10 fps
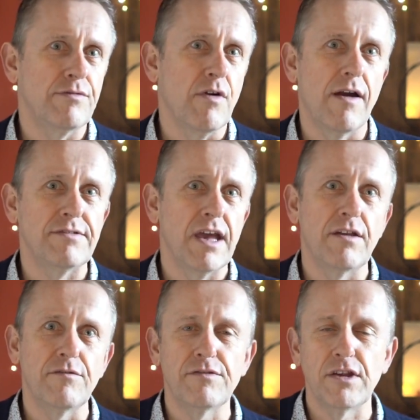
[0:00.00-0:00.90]
5,
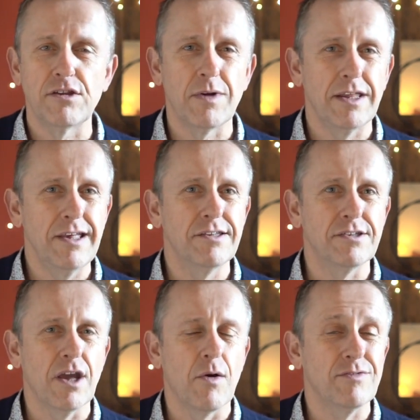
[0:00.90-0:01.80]
10, 15, 20 years ago,